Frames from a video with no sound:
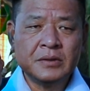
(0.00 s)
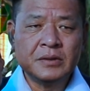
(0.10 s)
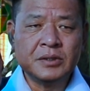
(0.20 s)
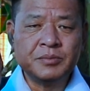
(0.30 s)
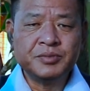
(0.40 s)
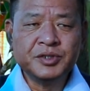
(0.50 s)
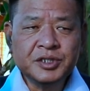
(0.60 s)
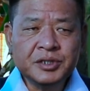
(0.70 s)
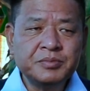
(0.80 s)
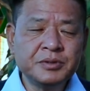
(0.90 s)
the
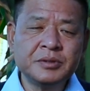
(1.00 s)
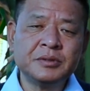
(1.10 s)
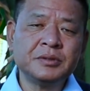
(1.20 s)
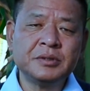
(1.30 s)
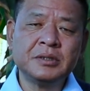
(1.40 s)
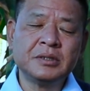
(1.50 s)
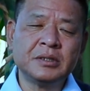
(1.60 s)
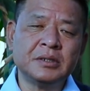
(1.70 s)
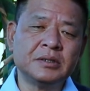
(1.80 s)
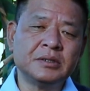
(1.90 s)
principle,
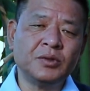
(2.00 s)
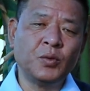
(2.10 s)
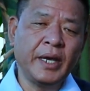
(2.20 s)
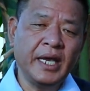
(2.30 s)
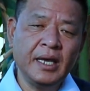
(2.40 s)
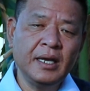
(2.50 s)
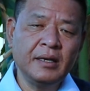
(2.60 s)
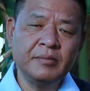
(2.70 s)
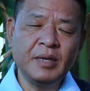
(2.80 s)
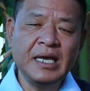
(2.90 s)
the
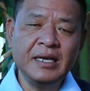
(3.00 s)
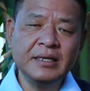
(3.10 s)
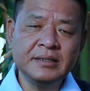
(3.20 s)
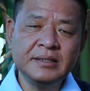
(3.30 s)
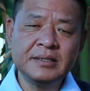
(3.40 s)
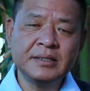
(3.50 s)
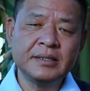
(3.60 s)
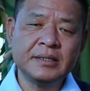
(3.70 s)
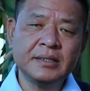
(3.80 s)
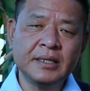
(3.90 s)
way, means,
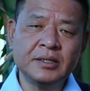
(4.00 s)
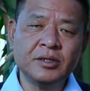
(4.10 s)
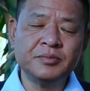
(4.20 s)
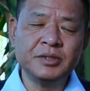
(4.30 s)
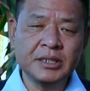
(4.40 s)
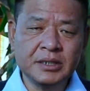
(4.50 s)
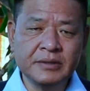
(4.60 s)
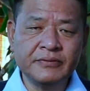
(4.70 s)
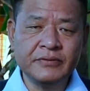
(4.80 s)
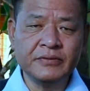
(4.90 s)
and the
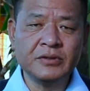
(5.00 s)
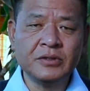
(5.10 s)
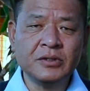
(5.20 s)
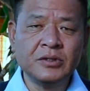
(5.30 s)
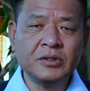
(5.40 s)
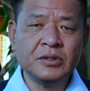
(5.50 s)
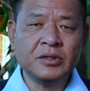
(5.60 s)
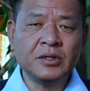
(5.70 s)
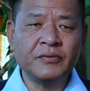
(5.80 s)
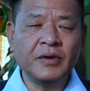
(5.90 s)
objective
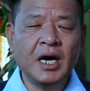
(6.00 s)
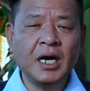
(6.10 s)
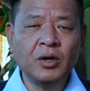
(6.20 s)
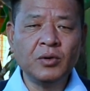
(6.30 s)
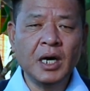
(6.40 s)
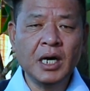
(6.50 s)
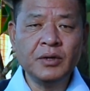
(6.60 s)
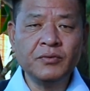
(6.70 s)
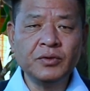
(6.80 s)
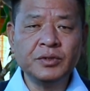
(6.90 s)
of how
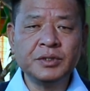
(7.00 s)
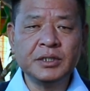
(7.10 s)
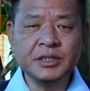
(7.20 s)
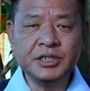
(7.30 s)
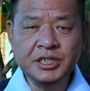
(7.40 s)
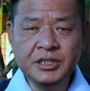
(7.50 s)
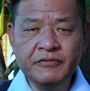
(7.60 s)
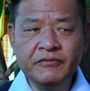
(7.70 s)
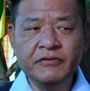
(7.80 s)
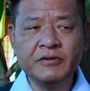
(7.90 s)
I would
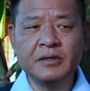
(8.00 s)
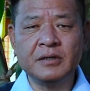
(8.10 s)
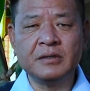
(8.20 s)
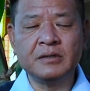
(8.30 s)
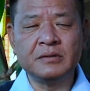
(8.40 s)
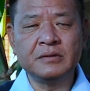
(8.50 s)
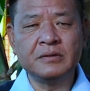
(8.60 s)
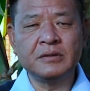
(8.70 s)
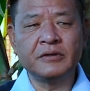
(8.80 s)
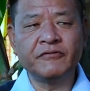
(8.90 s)
achieve
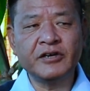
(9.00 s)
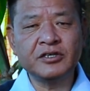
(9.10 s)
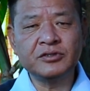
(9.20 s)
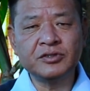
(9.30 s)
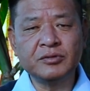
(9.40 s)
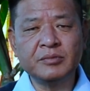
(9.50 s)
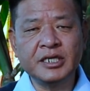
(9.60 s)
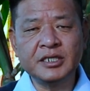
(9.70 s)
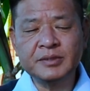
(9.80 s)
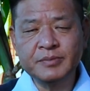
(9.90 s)
or function
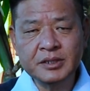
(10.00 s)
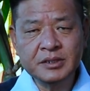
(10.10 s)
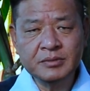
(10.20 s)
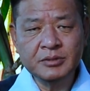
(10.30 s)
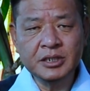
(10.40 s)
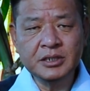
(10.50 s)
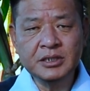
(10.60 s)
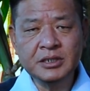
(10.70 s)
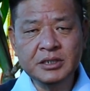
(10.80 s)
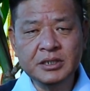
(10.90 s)
my
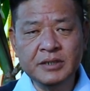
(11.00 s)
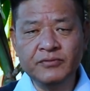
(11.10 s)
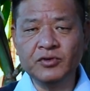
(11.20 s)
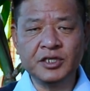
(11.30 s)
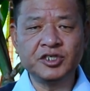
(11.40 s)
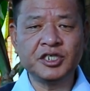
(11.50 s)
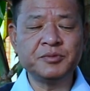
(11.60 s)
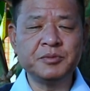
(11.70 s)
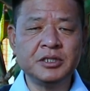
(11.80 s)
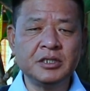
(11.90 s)
responsibilities if you
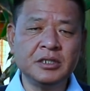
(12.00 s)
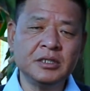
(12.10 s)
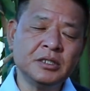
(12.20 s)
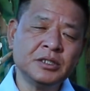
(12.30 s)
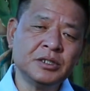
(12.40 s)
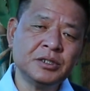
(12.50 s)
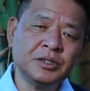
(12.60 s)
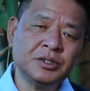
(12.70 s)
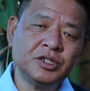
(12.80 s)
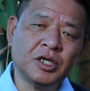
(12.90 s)
entrust me the
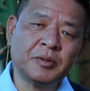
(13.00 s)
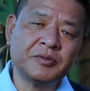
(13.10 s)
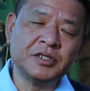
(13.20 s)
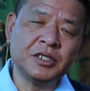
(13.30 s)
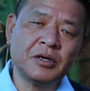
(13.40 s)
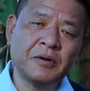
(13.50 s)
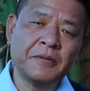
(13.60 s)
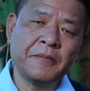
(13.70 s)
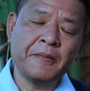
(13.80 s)
job of Sikyong.